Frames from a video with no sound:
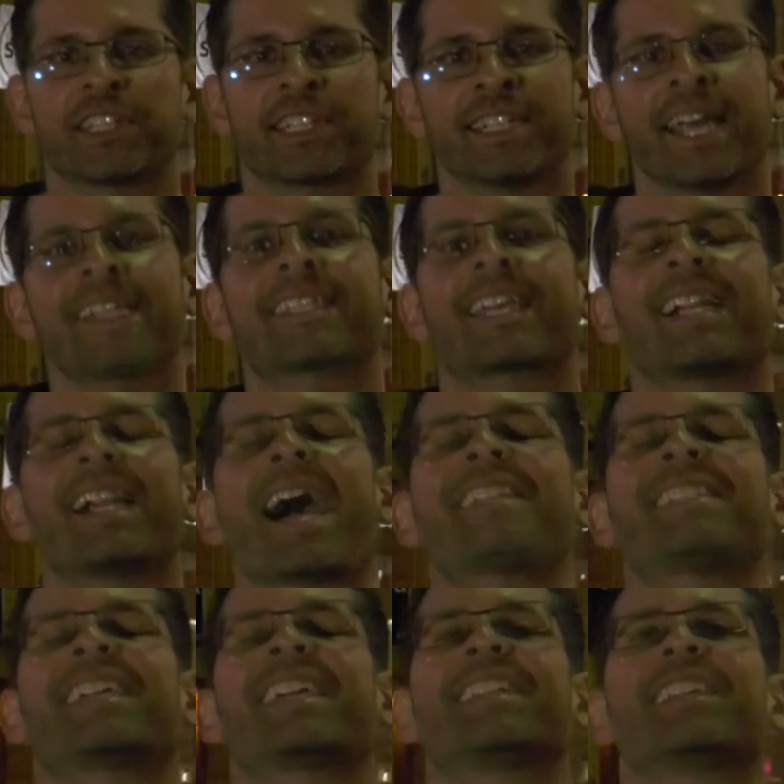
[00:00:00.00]
SNES
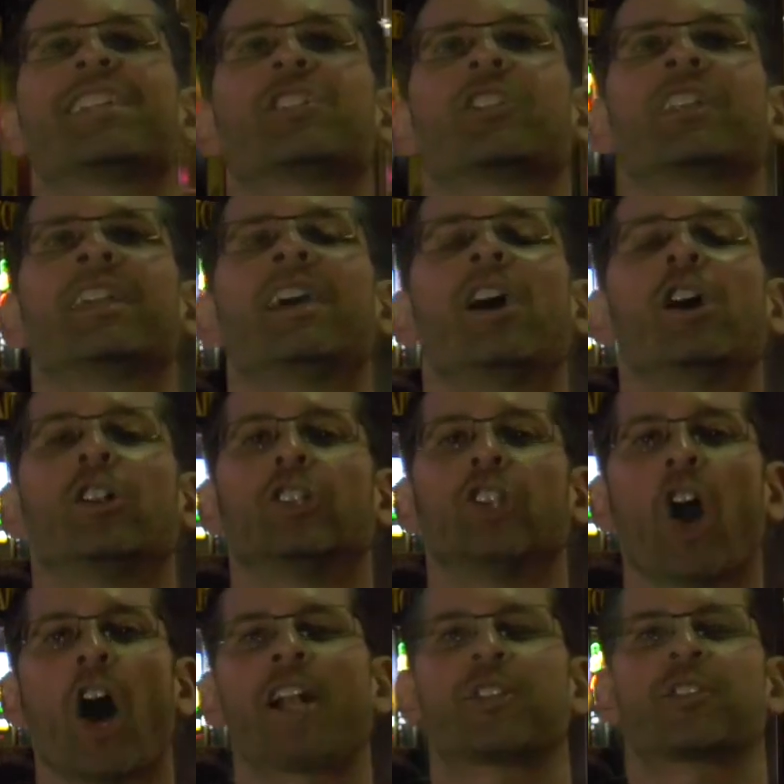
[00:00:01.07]
Classic Edition
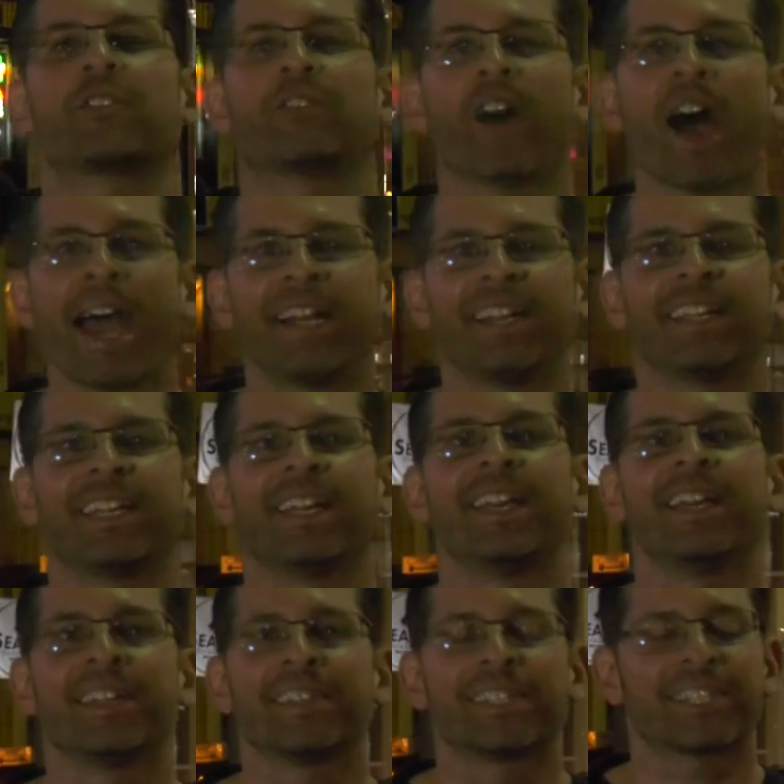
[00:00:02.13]
launch. Finally,
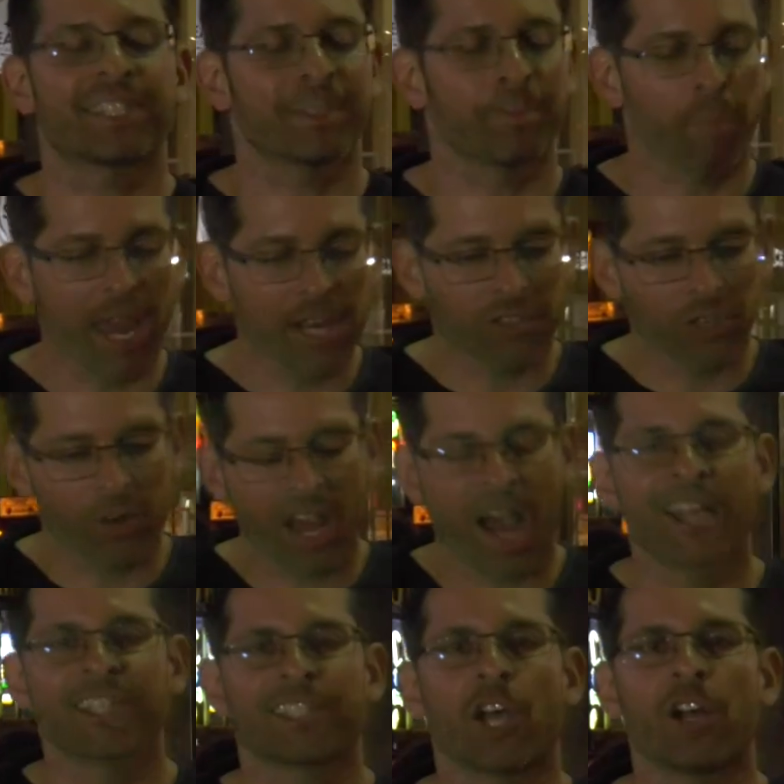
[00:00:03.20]
this micro
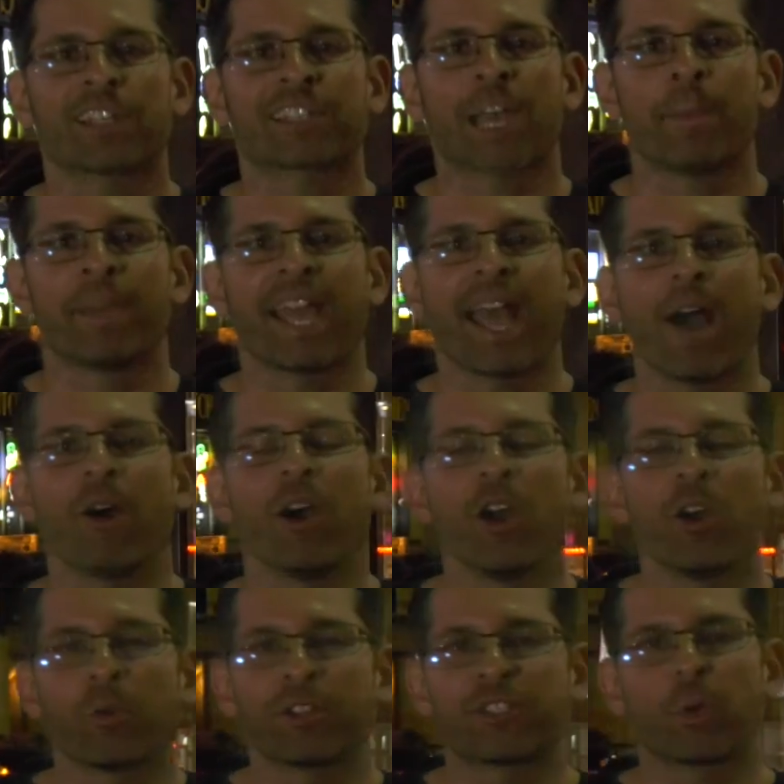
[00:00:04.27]
console is coming out
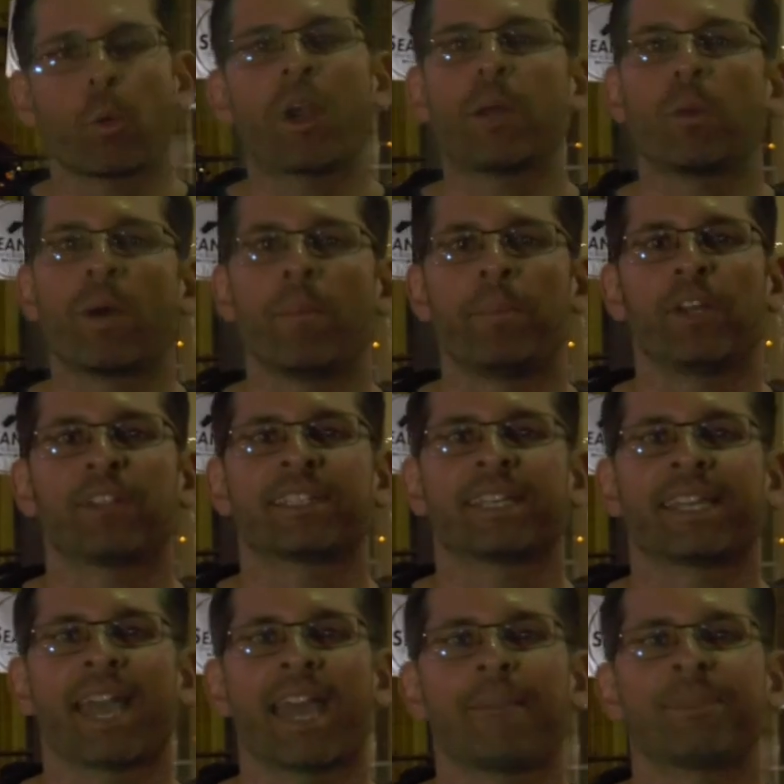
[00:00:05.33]
with 21
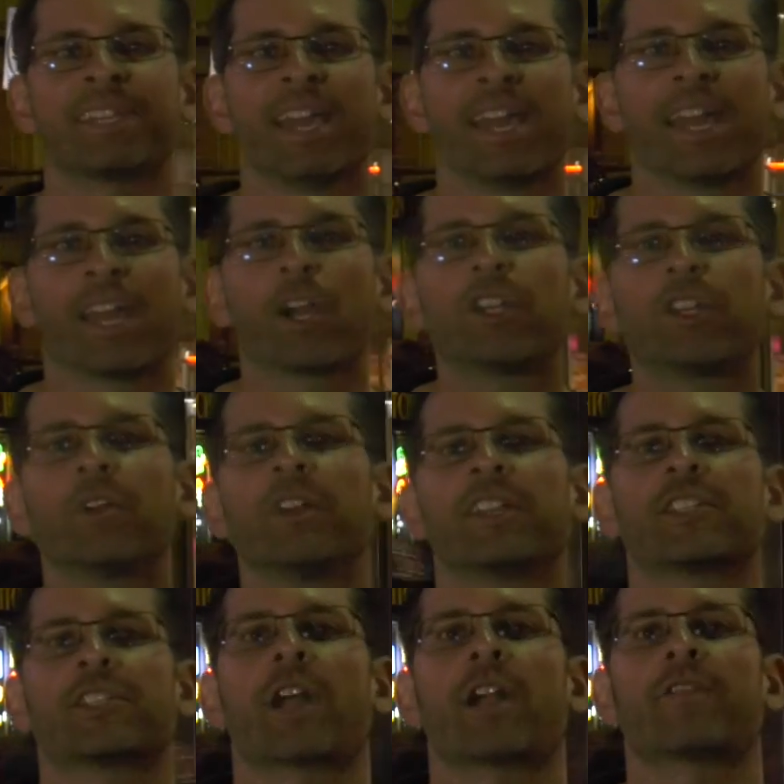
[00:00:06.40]
built-in games, including
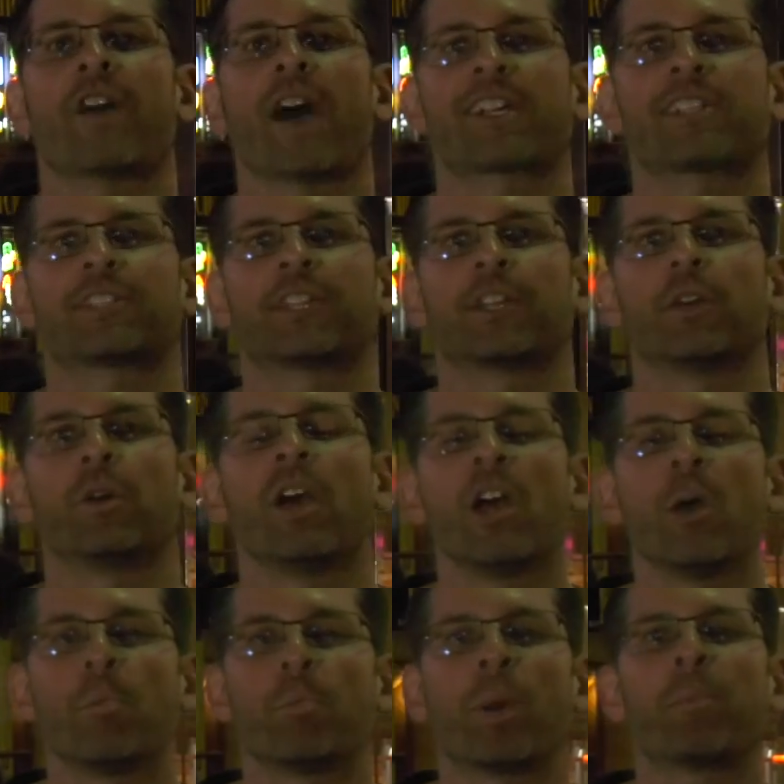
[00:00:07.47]
Star Fox 2.
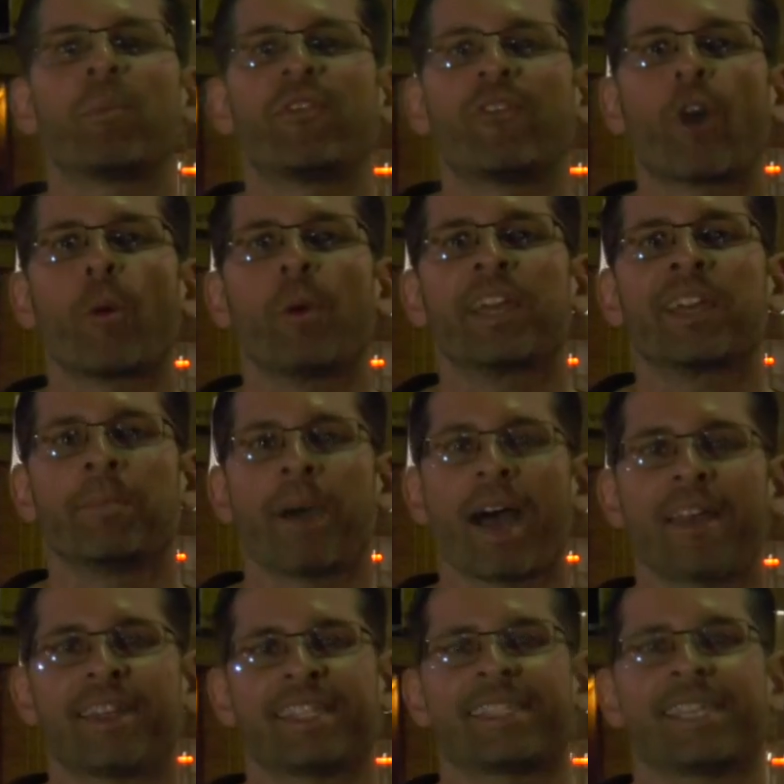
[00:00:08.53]
But before we can
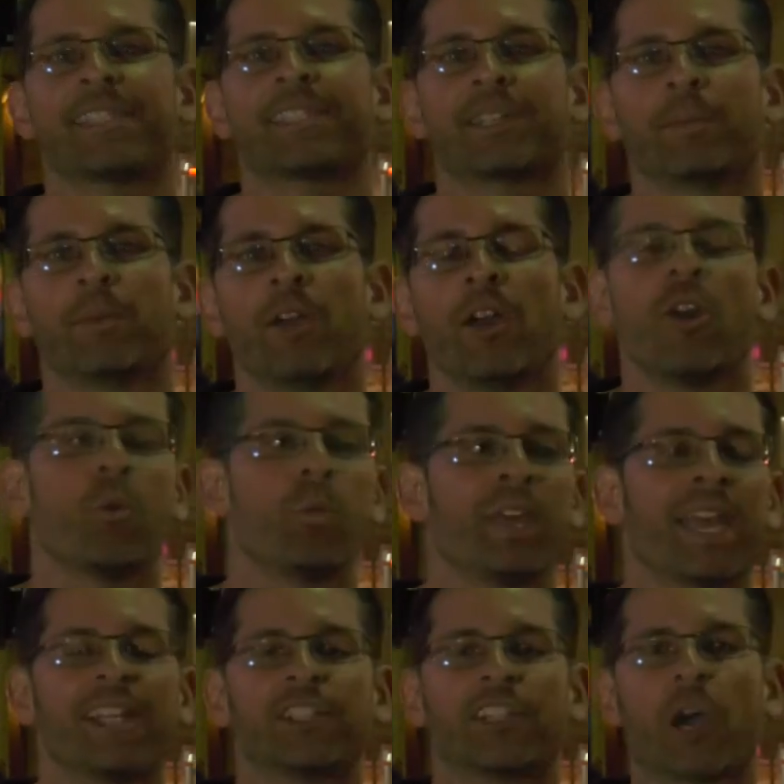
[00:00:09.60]
buy the system, we
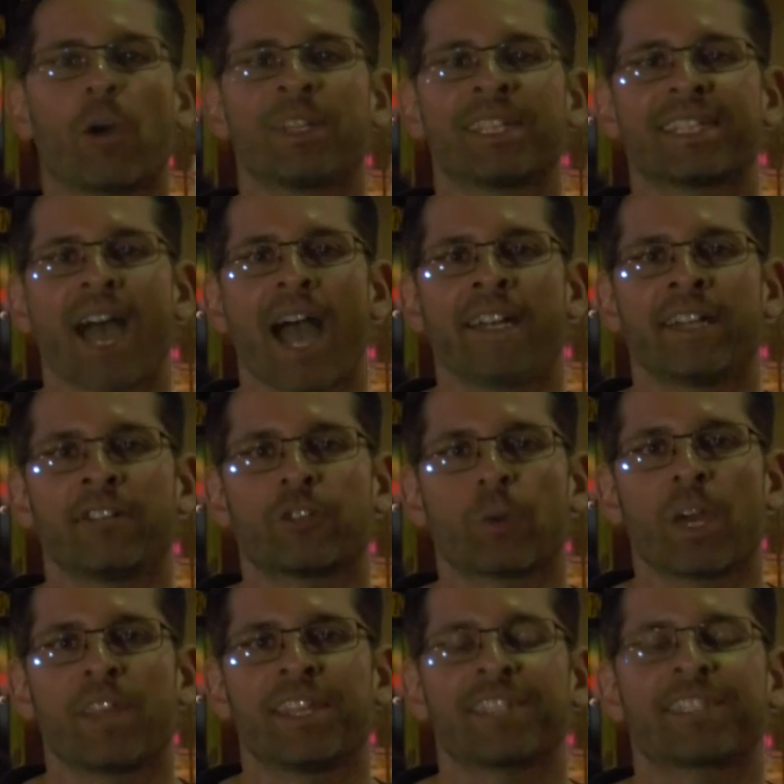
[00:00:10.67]
get to go inside and
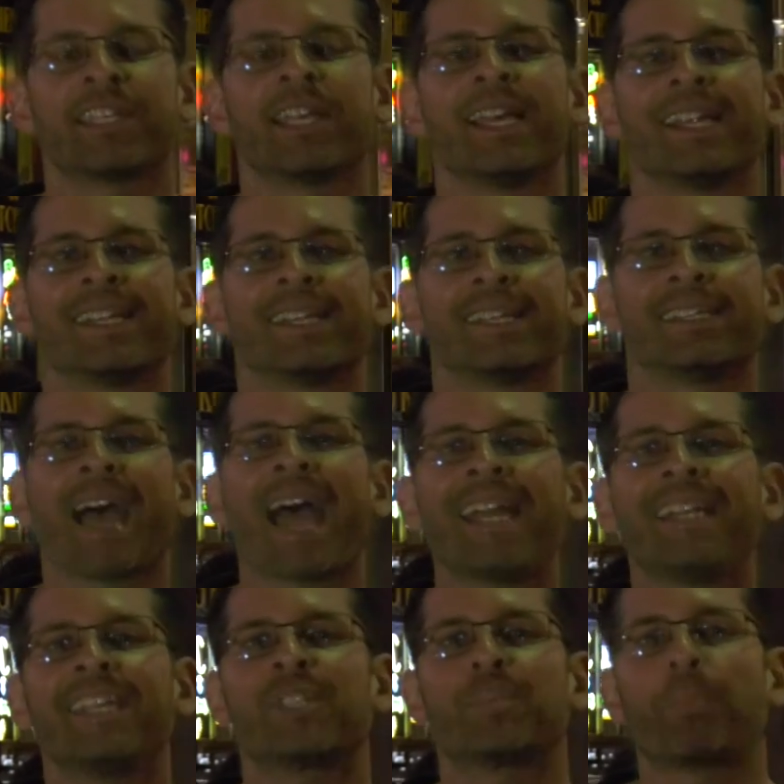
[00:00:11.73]
enjoy this
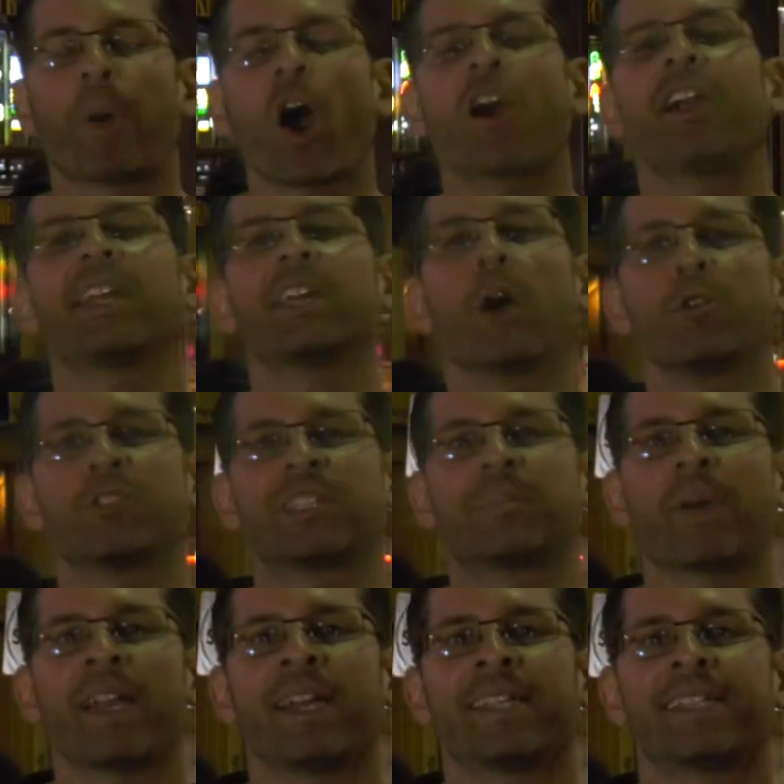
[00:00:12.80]
90s party hosted
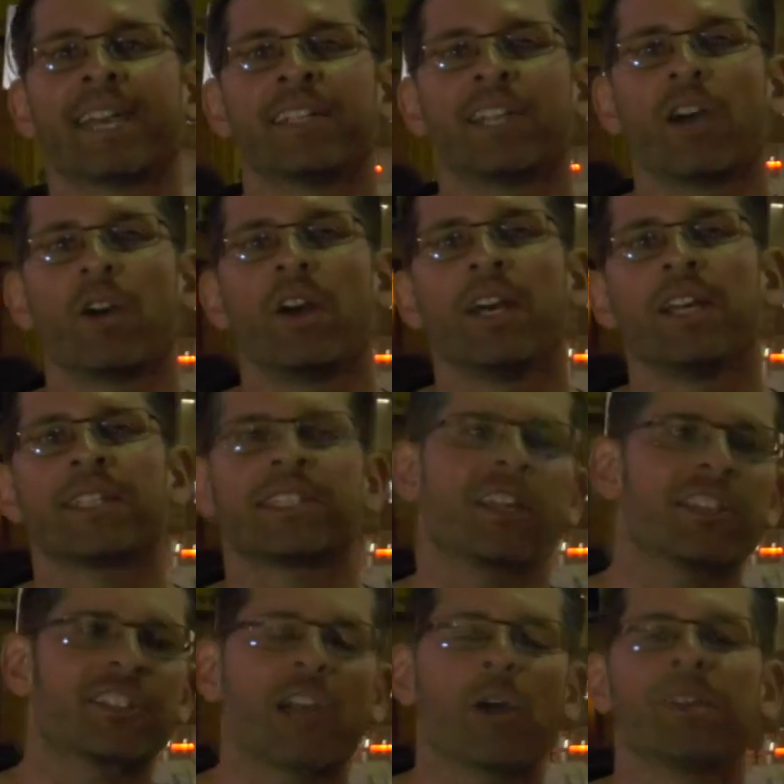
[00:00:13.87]
by Nintendo. So
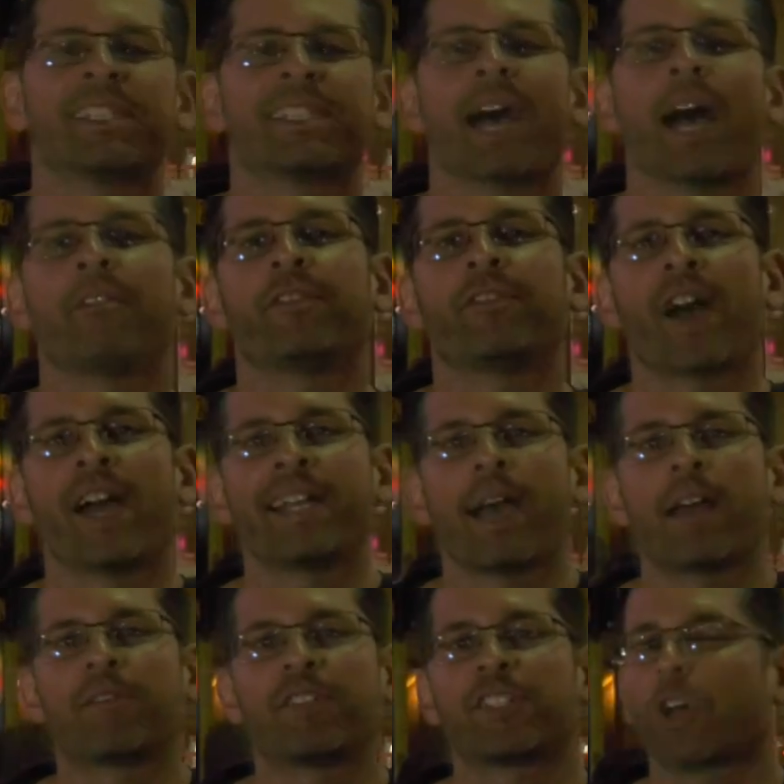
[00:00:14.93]
let's go inside and find
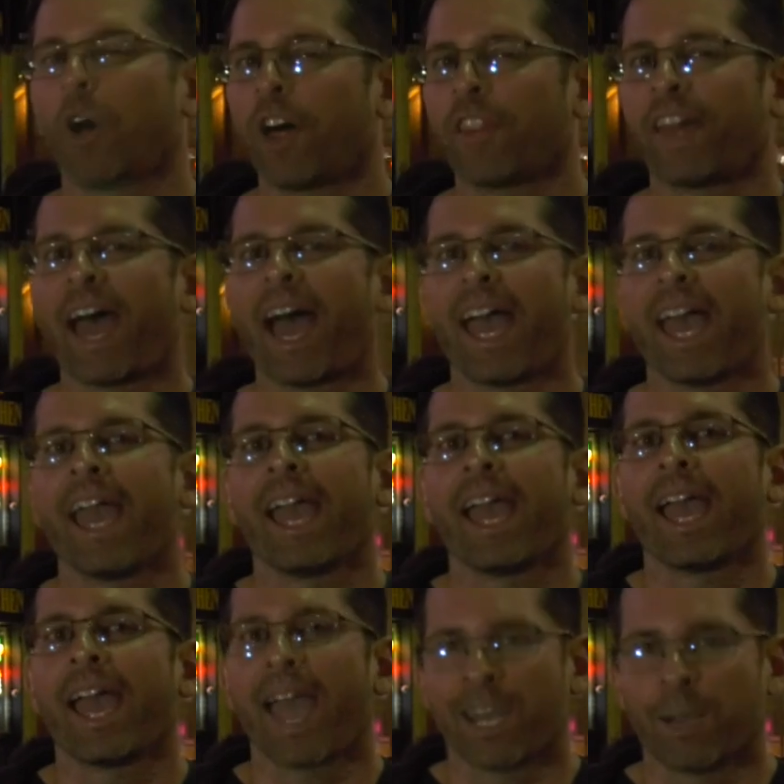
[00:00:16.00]
out if it's all that
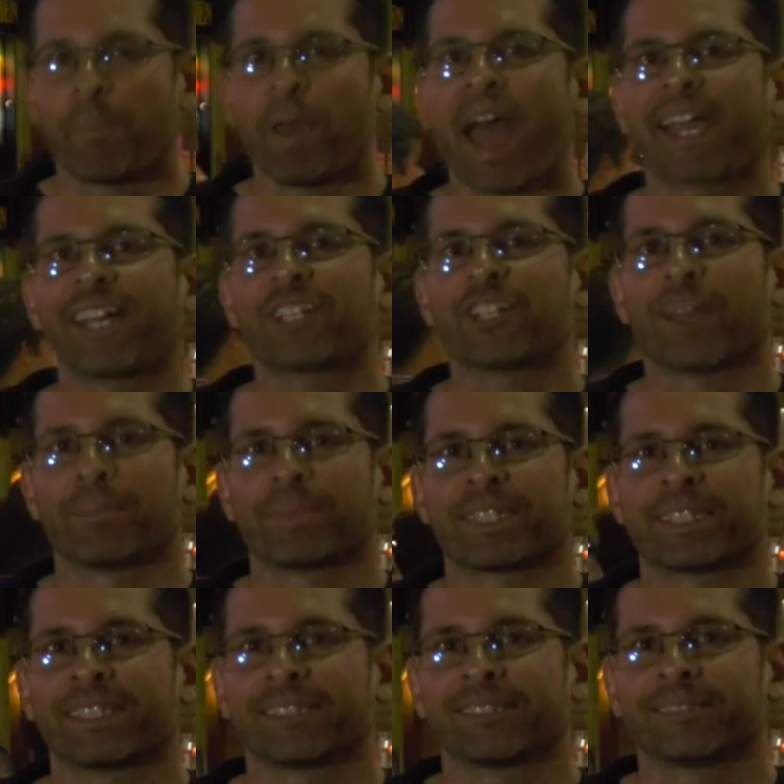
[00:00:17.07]
and a bag of chips.